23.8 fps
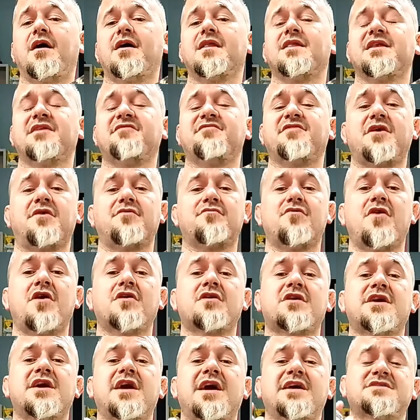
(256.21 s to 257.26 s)
living on
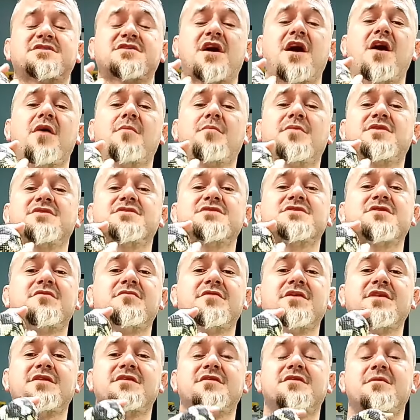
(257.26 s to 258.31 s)
rocky escarpments or
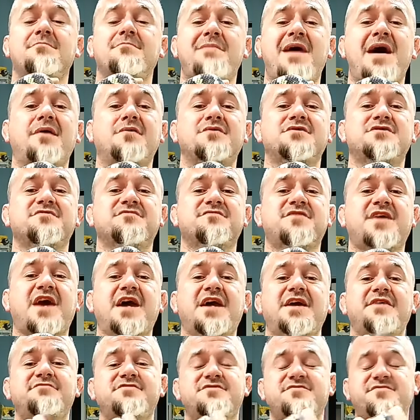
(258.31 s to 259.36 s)
in the mouths of
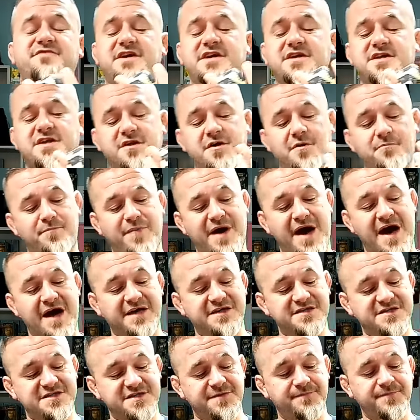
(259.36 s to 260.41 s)
caves feeding on
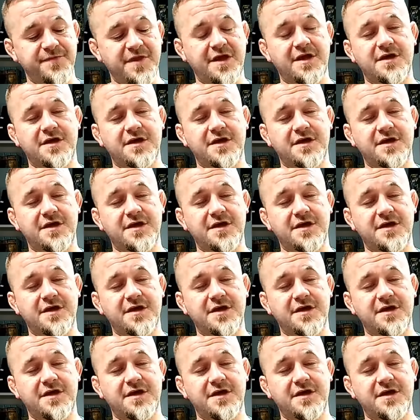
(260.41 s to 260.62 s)
bats.